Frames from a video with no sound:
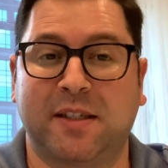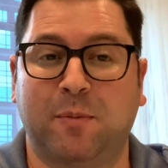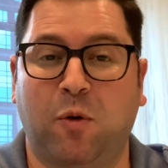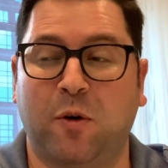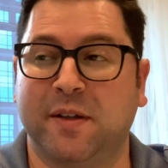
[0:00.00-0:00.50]

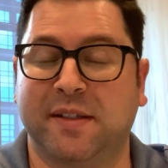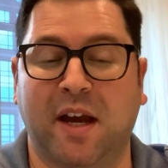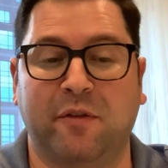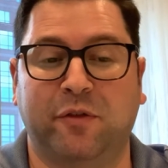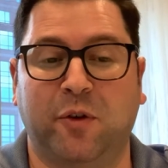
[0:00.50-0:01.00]
support in
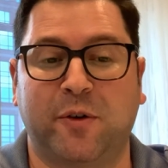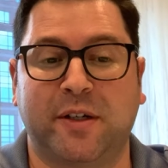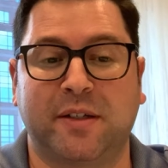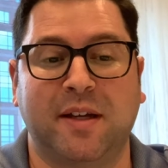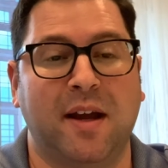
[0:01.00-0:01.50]
South
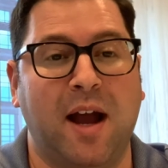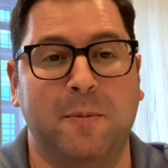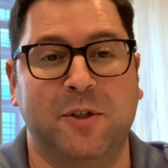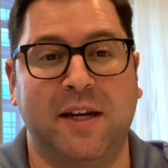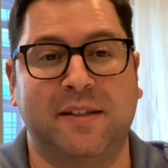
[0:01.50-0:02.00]
Florida, I'm
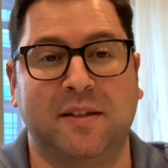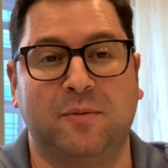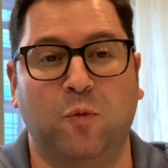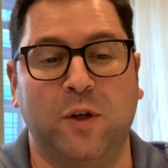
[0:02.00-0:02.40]
Jason.